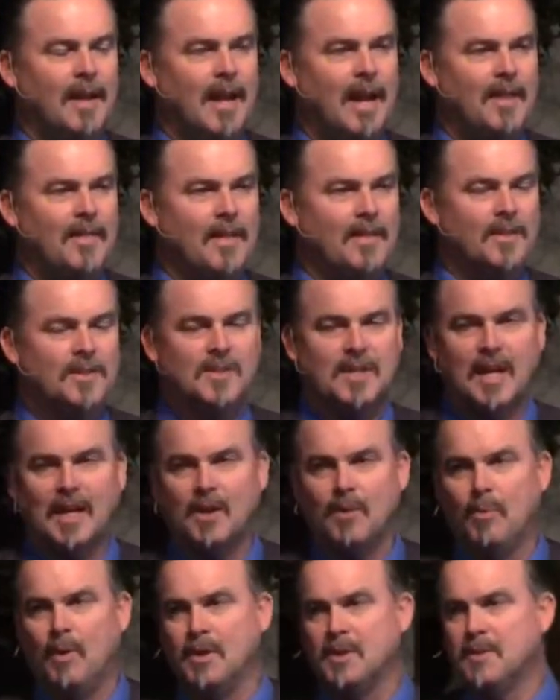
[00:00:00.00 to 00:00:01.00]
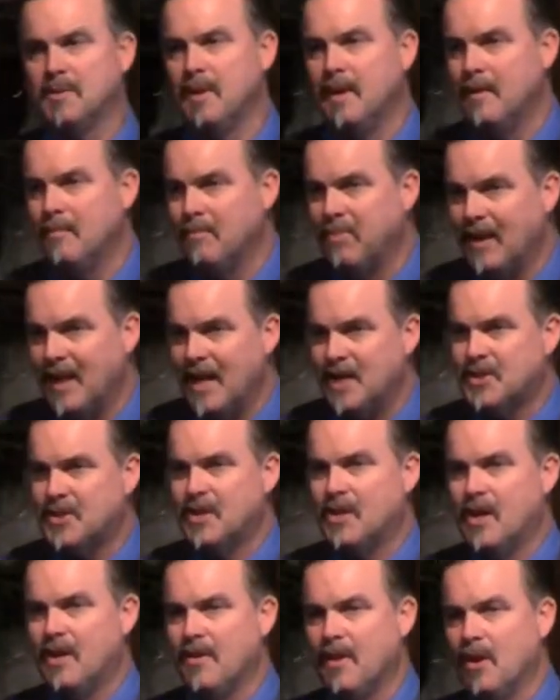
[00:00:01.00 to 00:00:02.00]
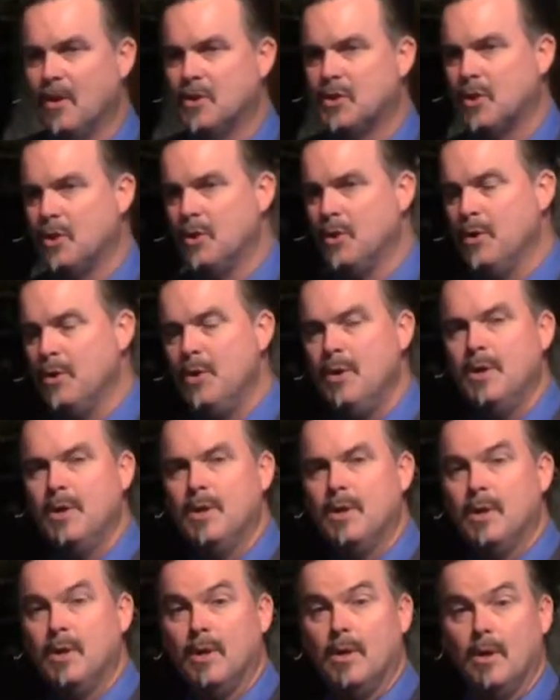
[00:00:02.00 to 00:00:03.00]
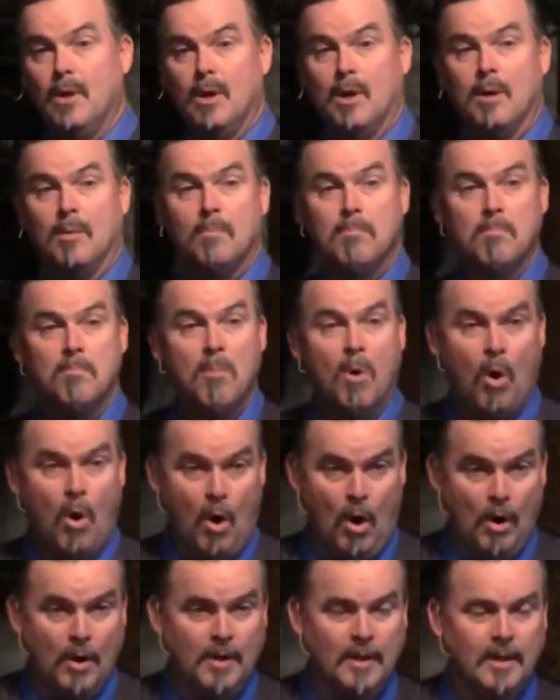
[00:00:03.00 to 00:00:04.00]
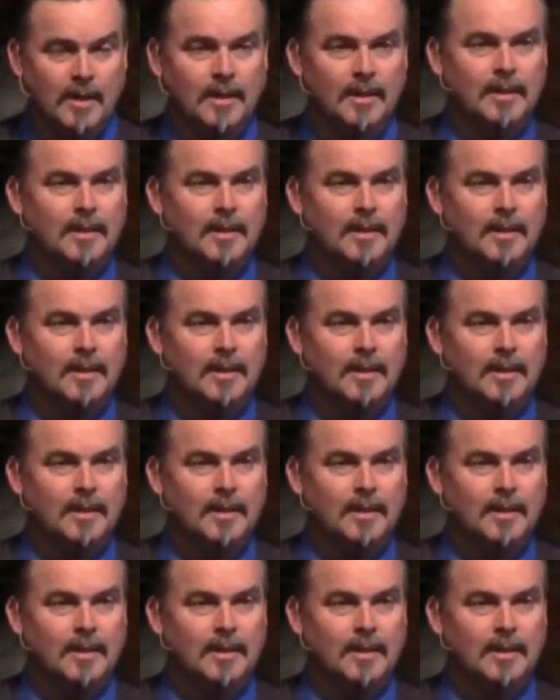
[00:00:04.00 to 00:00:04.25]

And then the second was, blessed are those who mourn.